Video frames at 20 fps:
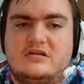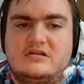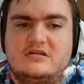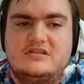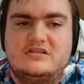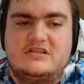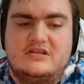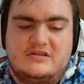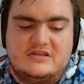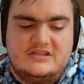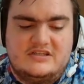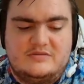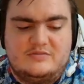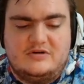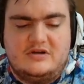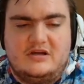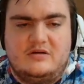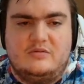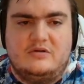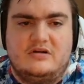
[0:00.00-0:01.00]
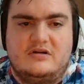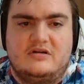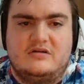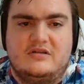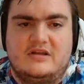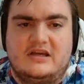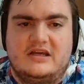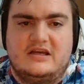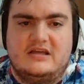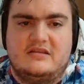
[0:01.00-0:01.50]
So this is probably where
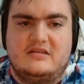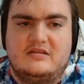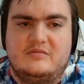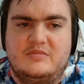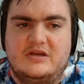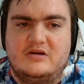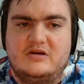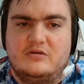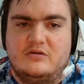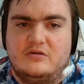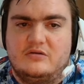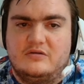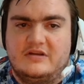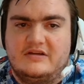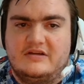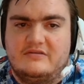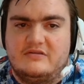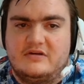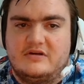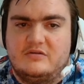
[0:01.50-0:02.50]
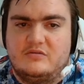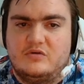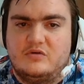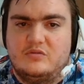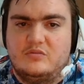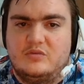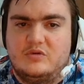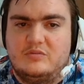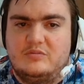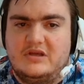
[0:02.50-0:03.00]
like the big old living
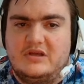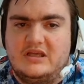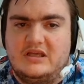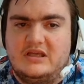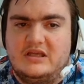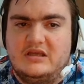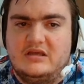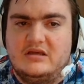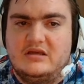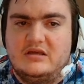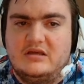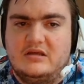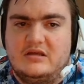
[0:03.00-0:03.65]
room would be.